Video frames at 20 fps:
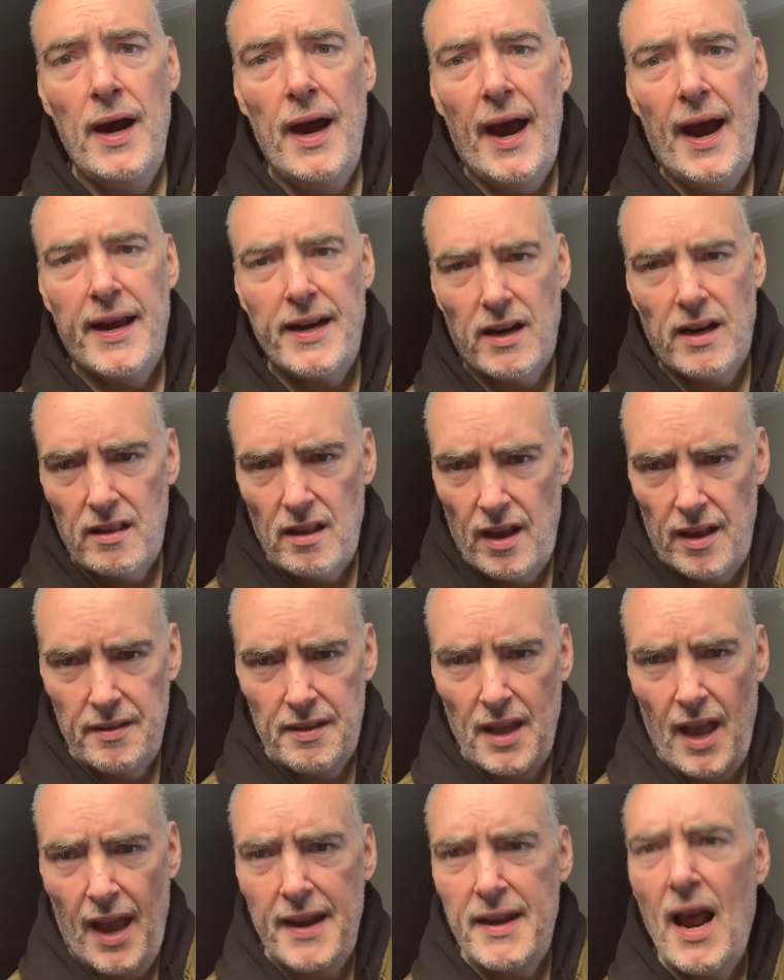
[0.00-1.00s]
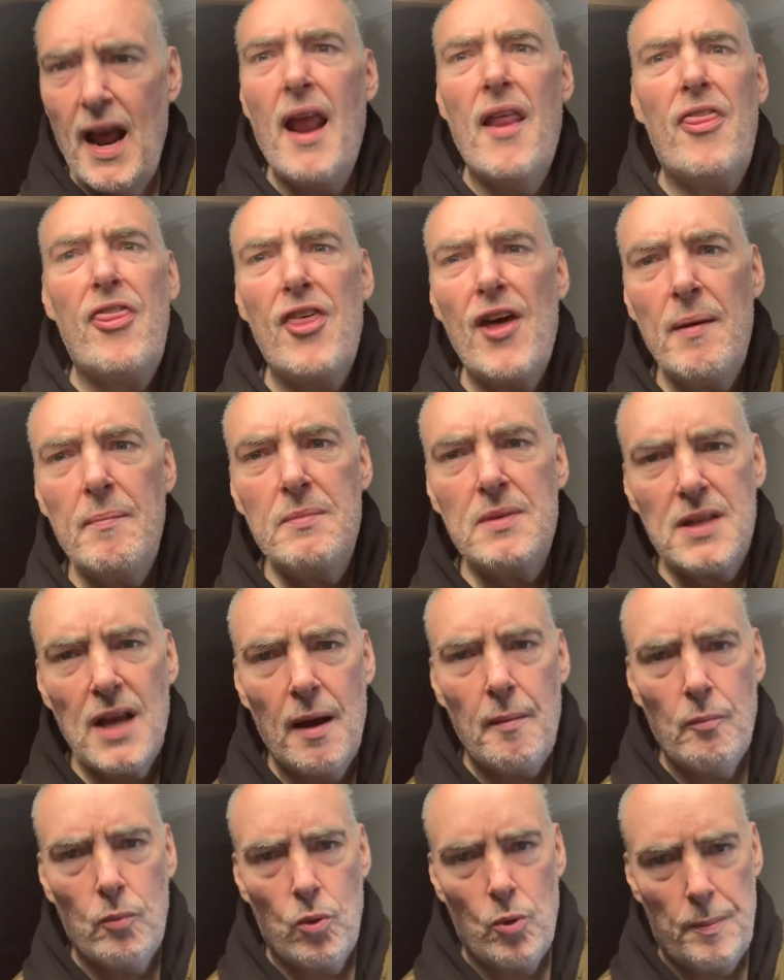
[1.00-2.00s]
and a thumbs
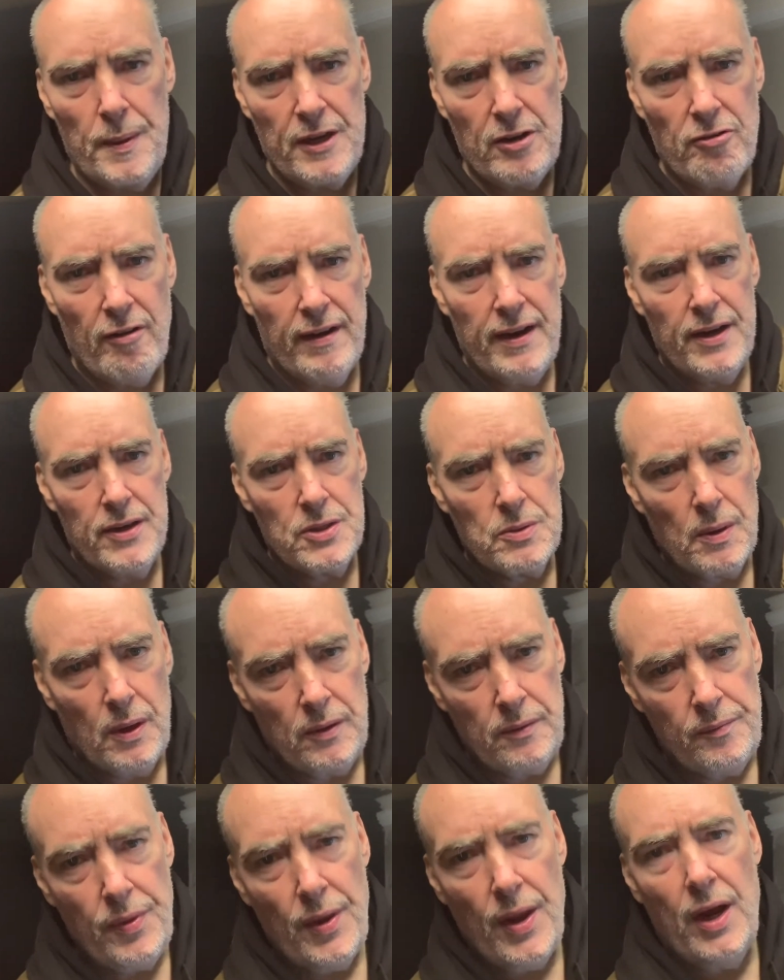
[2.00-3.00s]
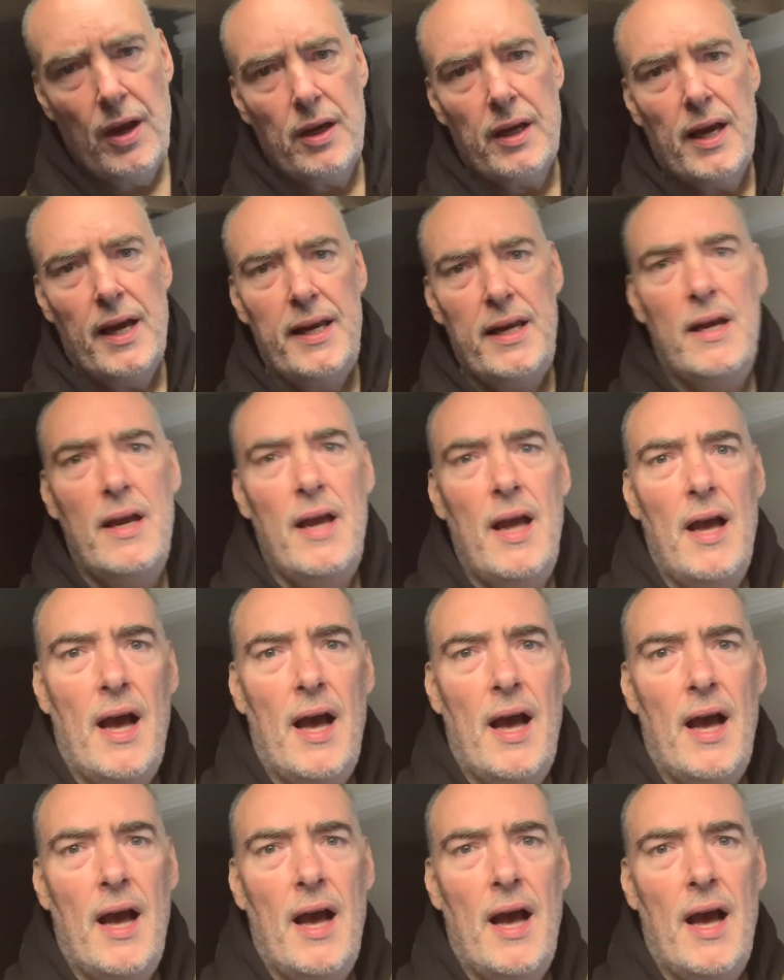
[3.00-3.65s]
up will be great as well. Okay.